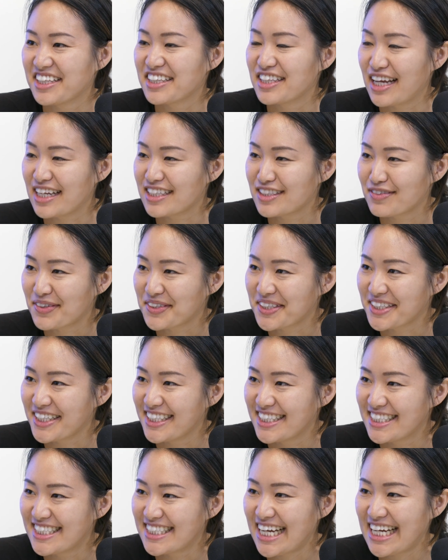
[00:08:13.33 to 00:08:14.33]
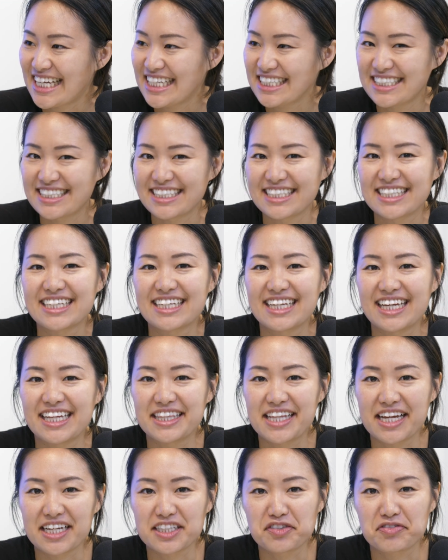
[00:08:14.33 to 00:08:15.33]
Thanks for the insights, and
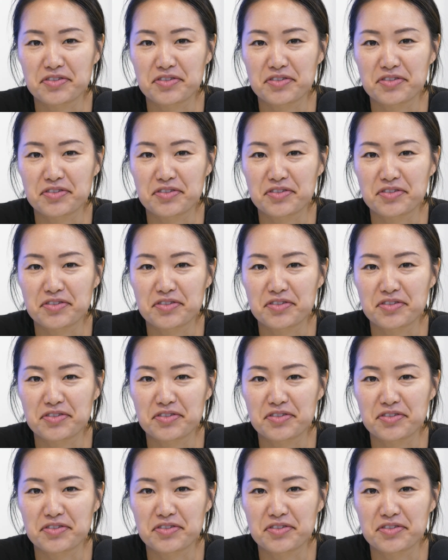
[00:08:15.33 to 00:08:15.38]
thanks